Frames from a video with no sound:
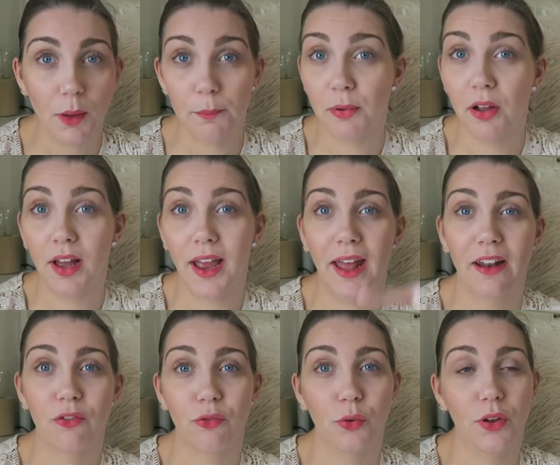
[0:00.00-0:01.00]
But I had
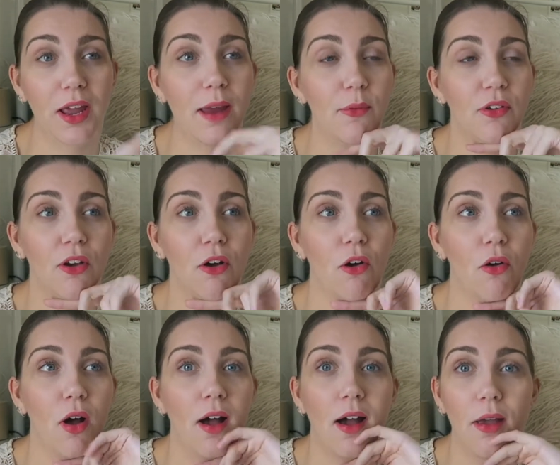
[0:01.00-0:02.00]
his full name.
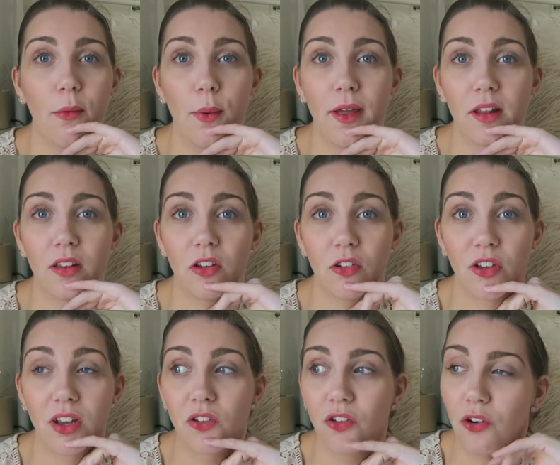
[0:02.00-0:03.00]
So I went
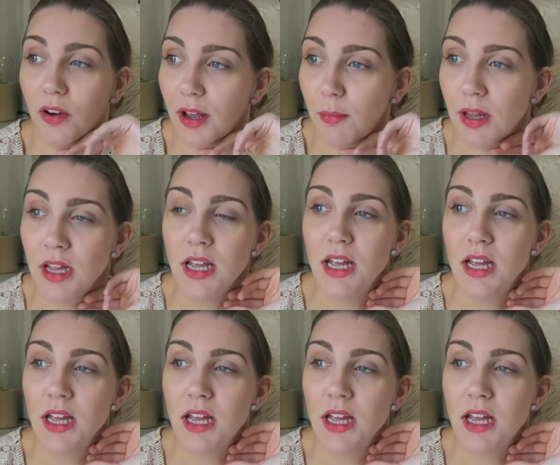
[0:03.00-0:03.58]
onto Instagram